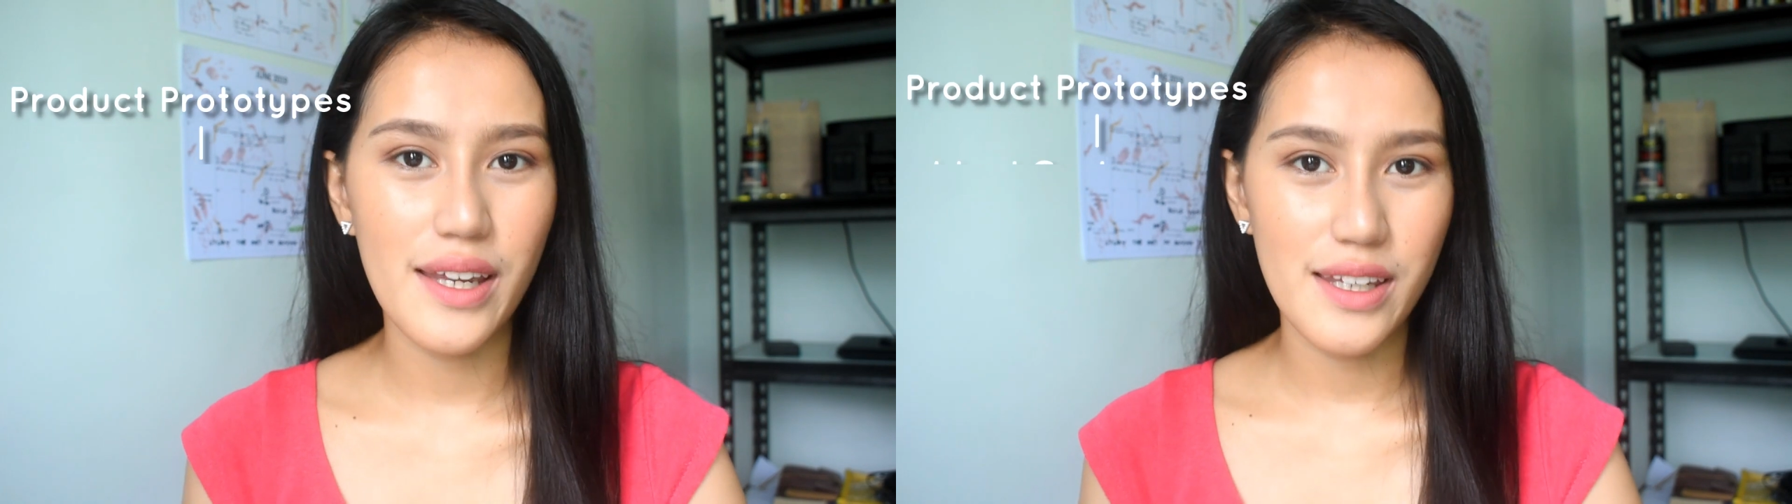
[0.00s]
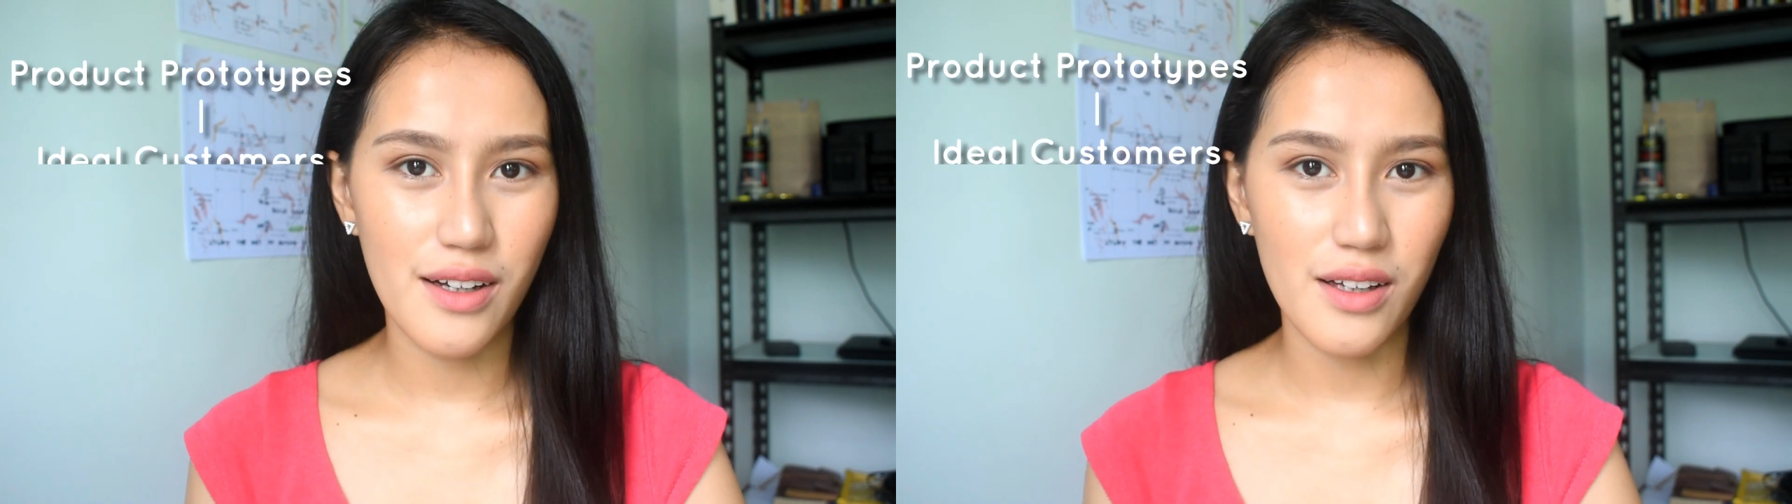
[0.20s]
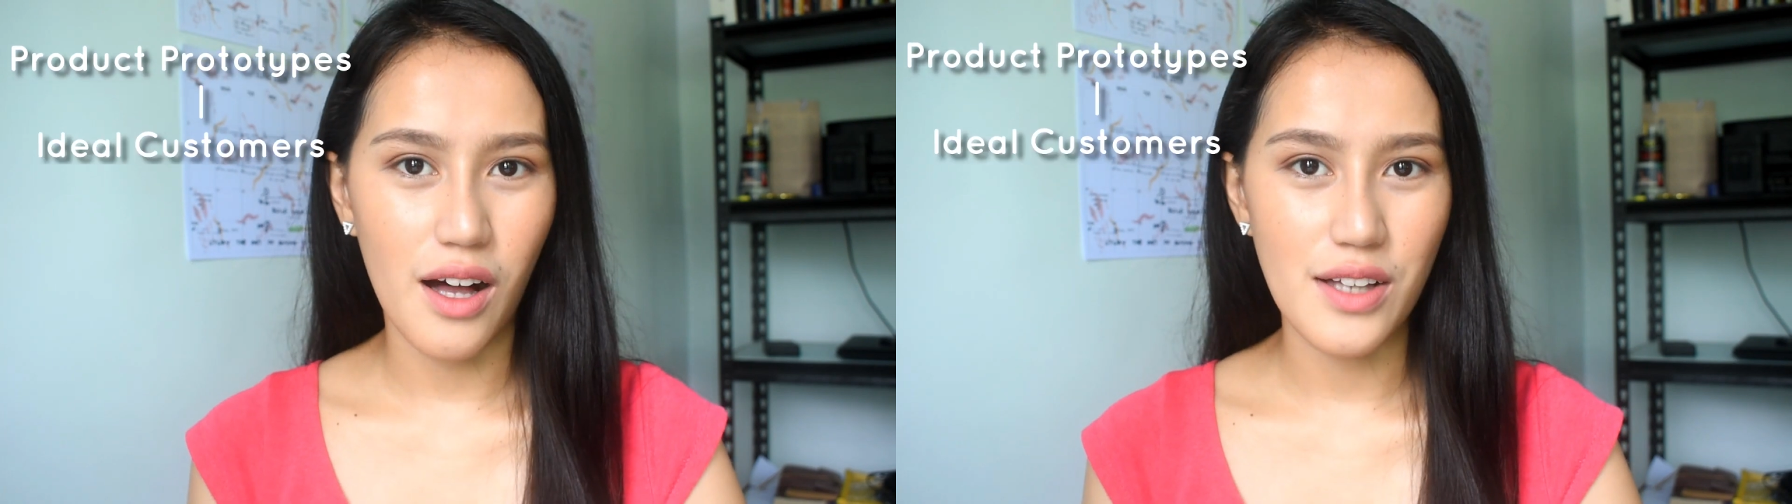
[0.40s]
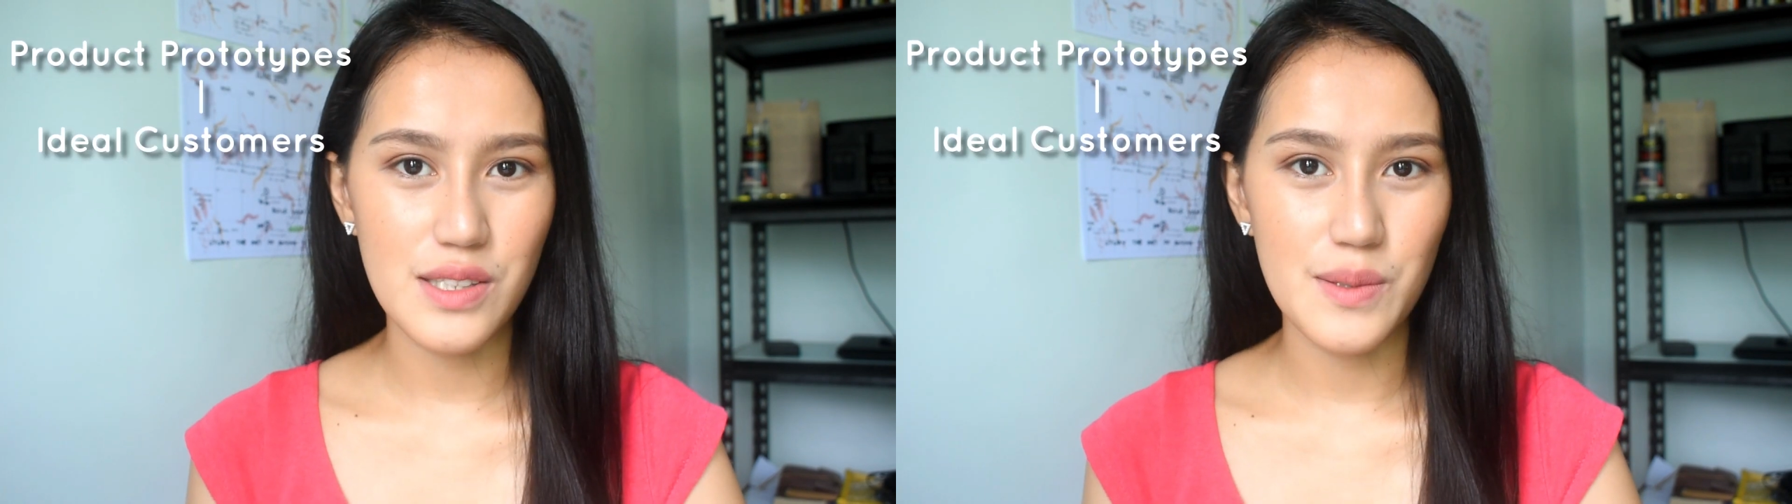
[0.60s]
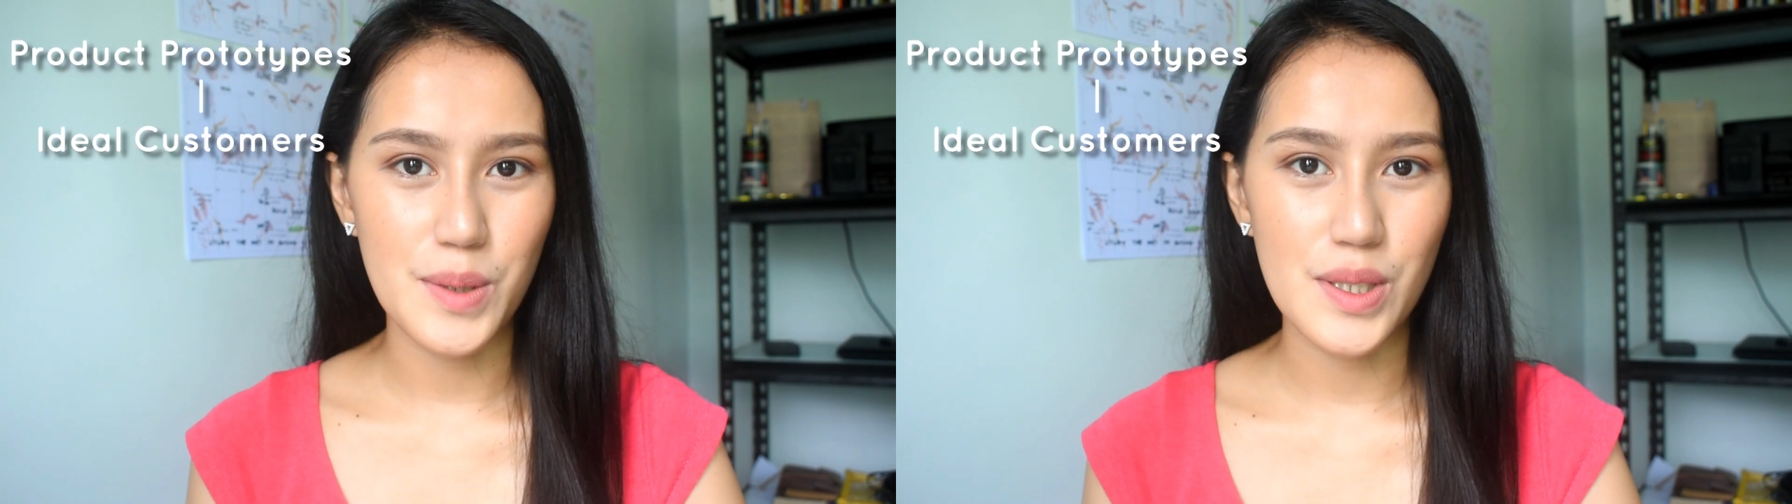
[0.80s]
ideal
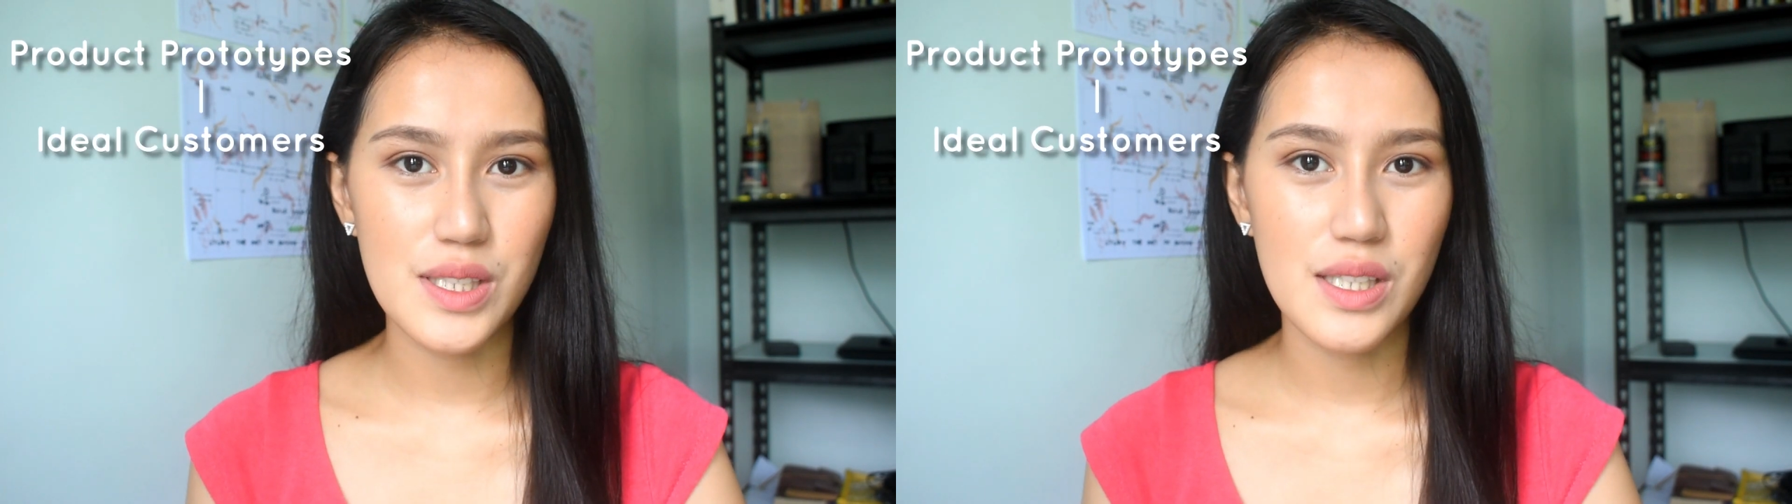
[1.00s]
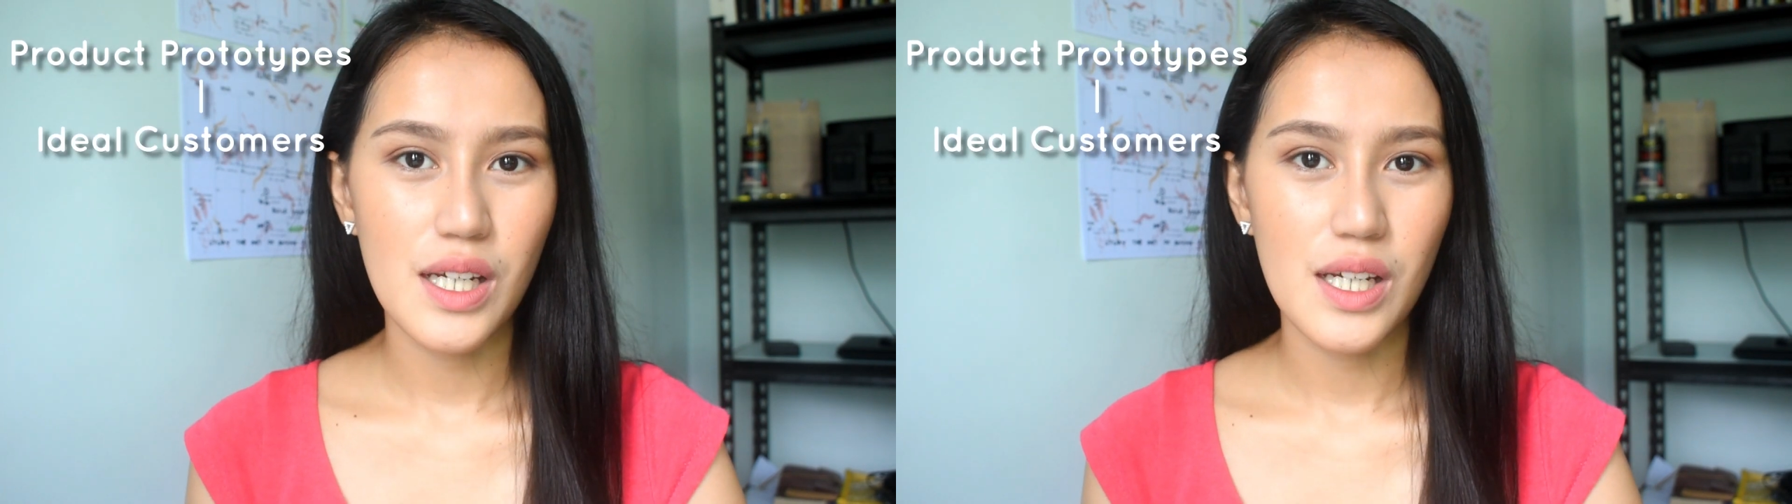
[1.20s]
customers.